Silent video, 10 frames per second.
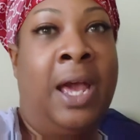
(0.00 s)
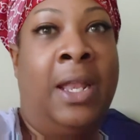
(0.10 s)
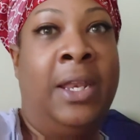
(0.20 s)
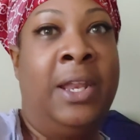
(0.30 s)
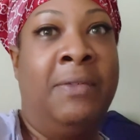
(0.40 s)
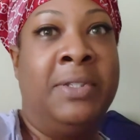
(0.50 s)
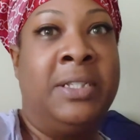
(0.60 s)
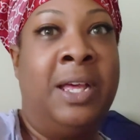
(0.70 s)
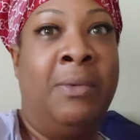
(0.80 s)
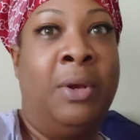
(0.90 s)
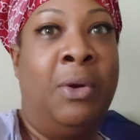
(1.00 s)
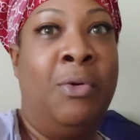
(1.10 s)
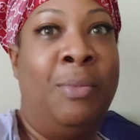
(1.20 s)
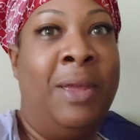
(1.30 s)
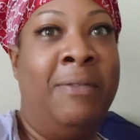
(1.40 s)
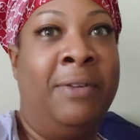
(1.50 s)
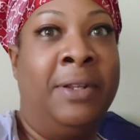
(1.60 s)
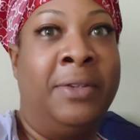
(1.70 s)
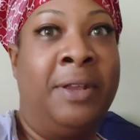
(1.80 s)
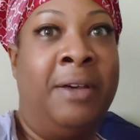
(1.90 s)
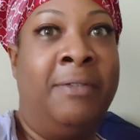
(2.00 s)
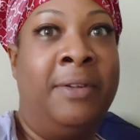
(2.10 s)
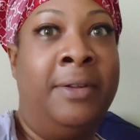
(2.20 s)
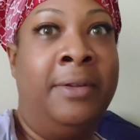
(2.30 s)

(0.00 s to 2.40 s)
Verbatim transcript: y'all ain't never slept with a whole bed full of stuff.